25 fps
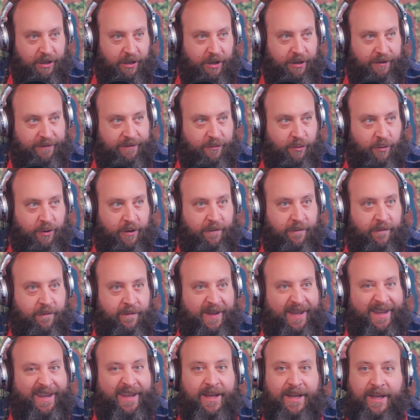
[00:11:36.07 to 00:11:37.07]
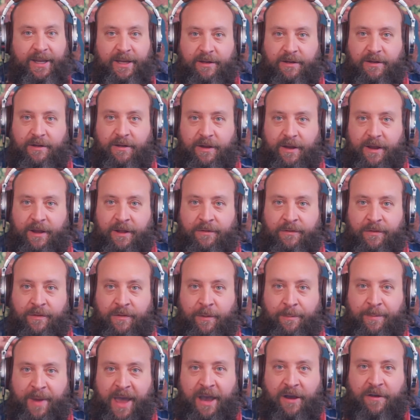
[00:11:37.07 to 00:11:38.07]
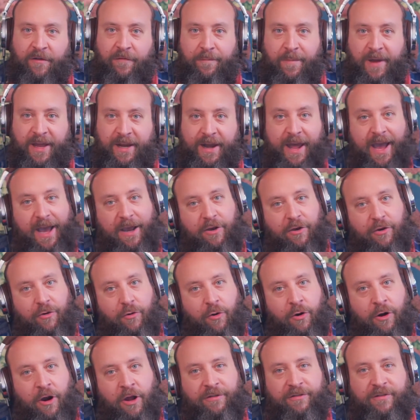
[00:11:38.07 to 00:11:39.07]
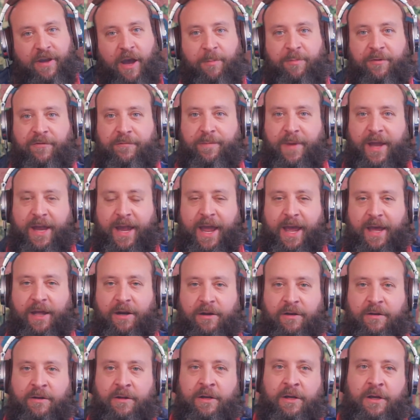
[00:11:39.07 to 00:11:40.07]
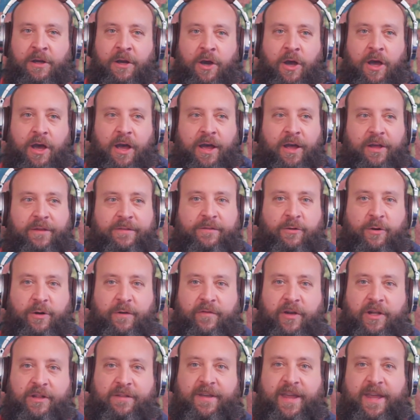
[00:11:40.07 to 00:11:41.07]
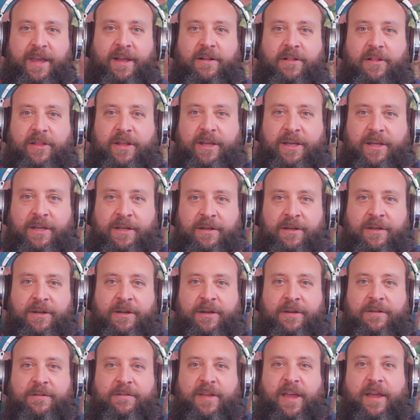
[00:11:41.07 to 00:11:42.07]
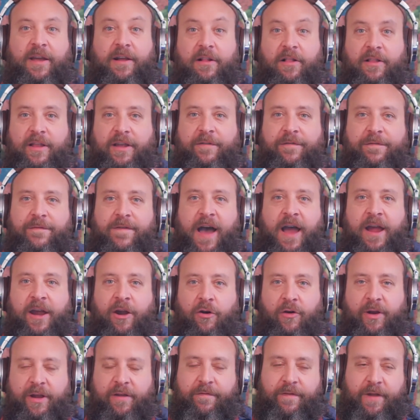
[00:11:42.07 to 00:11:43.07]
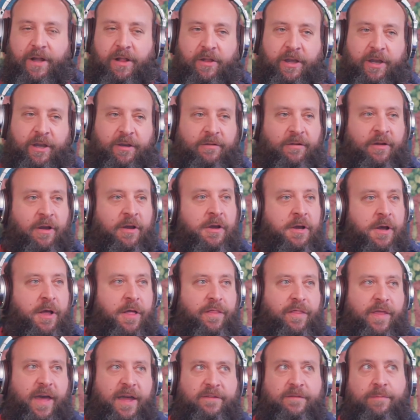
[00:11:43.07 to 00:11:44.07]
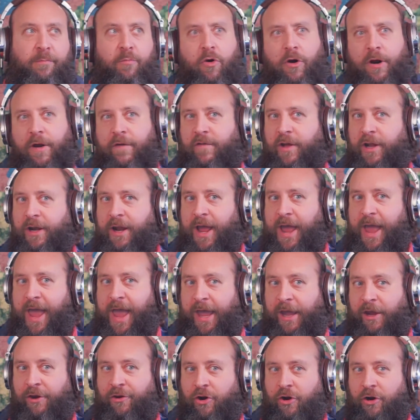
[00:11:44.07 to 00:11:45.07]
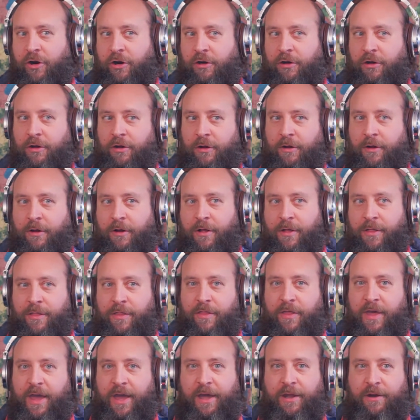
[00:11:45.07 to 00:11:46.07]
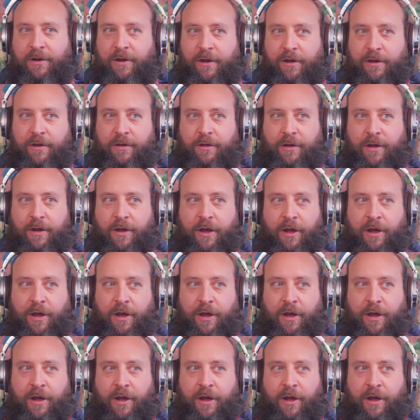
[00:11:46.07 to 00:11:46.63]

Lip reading: sort of heat in the back of my neck or on top of my head. Sort of a tingly, fiery feeling. That's more of an anger than a